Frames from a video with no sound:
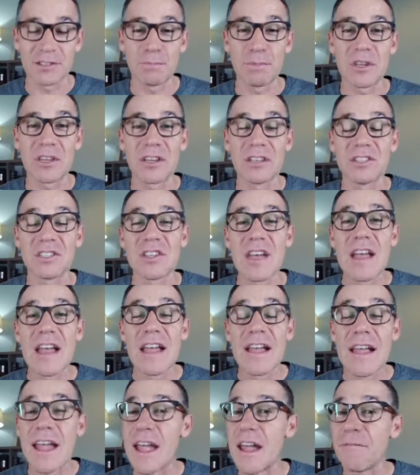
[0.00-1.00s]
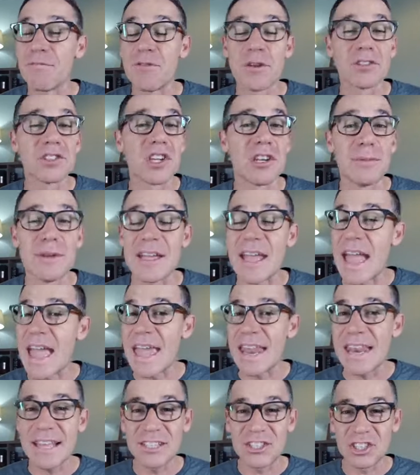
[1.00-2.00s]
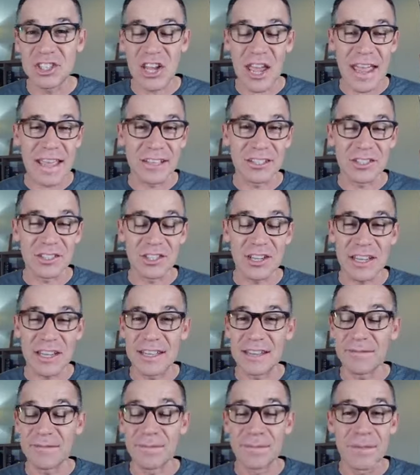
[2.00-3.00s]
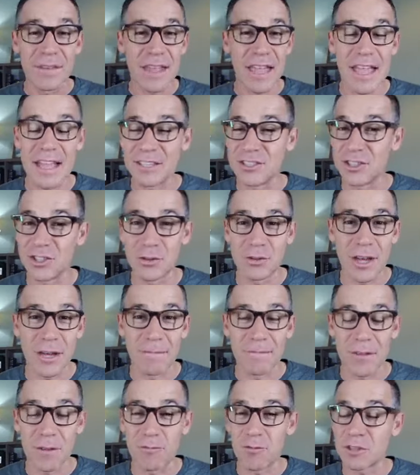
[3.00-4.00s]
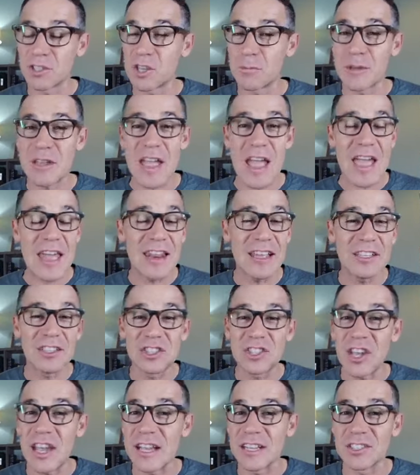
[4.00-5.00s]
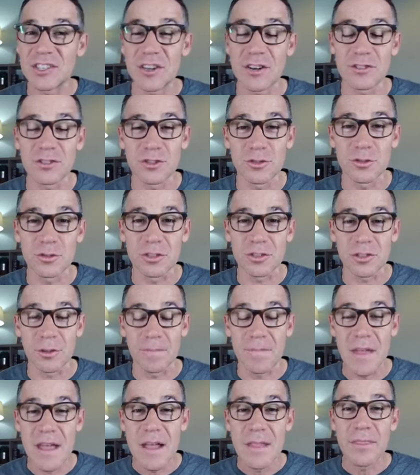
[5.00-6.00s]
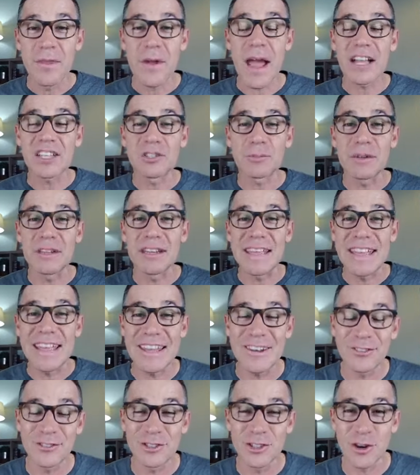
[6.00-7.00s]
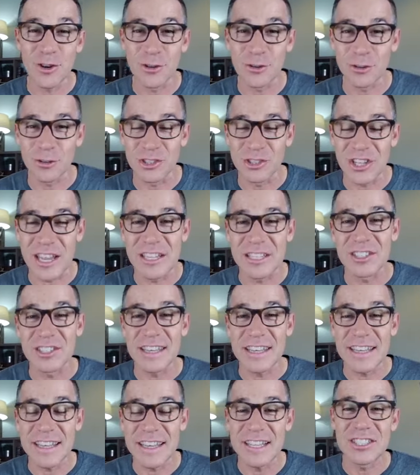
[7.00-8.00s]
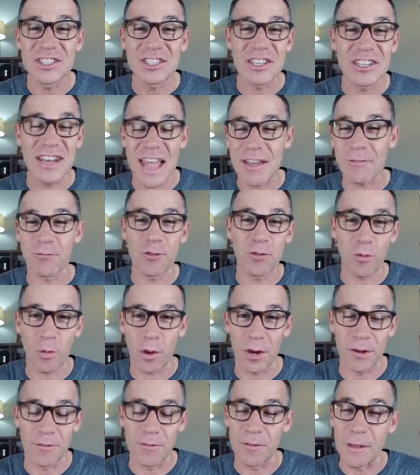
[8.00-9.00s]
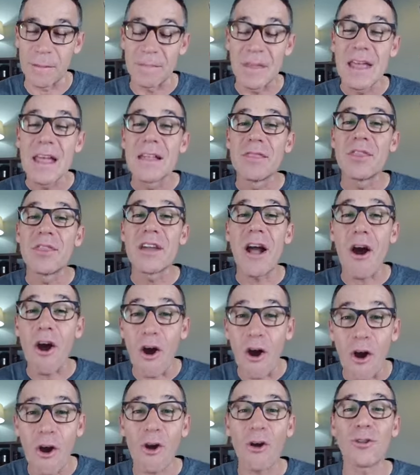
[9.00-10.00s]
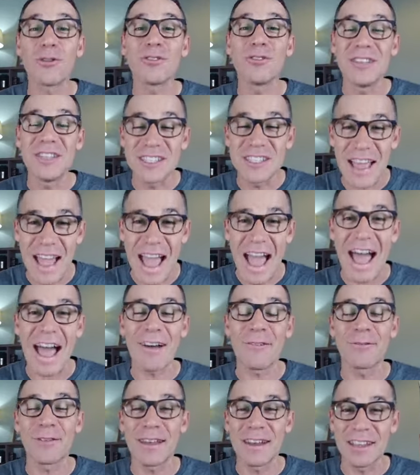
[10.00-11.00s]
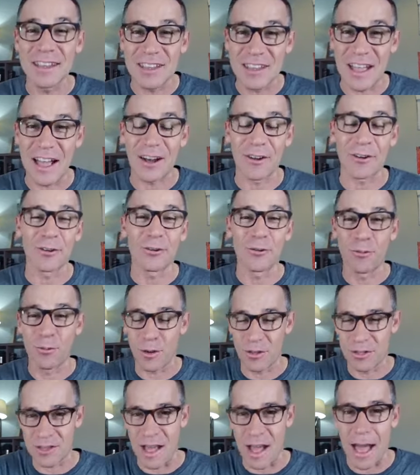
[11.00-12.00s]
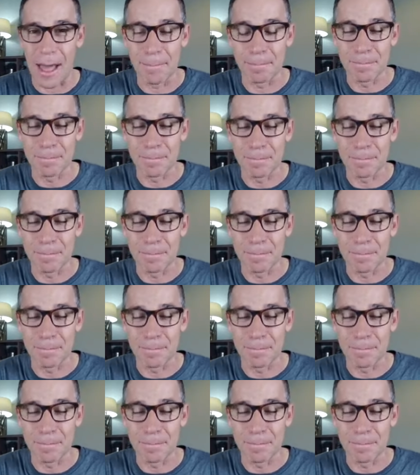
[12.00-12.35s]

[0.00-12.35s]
Because if there's going to be any change in Judah, if there's going to be any change there in Jerusalem, there has to be an internal change in each and every one of them. They all need to have an encounter with God.